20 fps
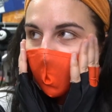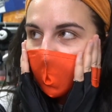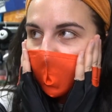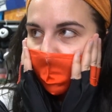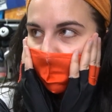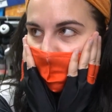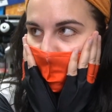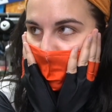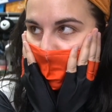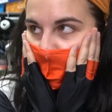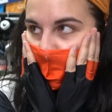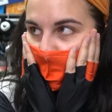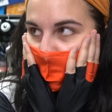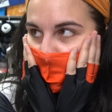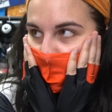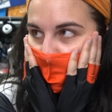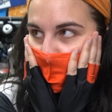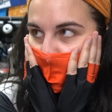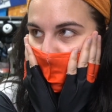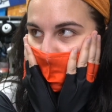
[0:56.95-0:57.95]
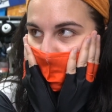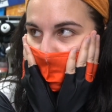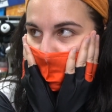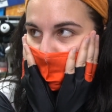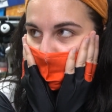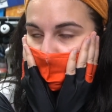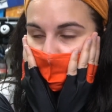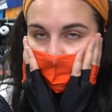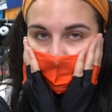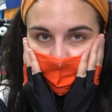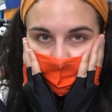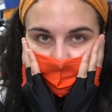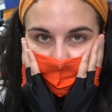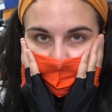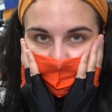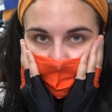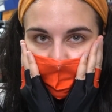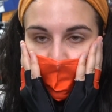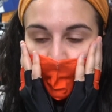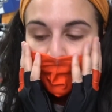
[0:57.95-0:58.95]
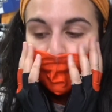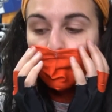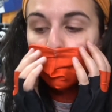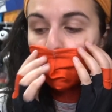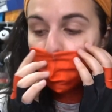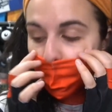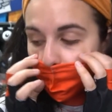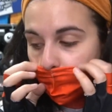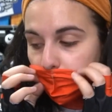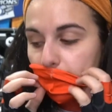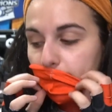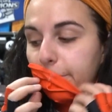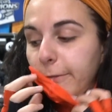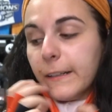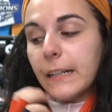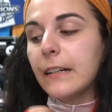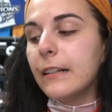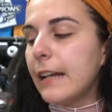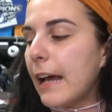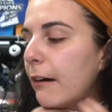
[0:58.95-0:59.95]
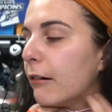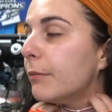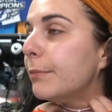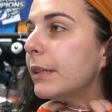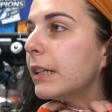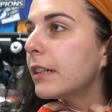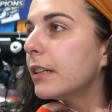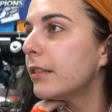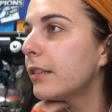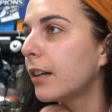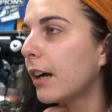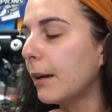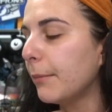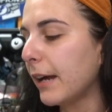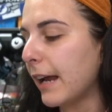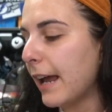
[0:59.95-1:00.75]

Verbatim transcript: like foundation or anything. But I figured now would be a good time. I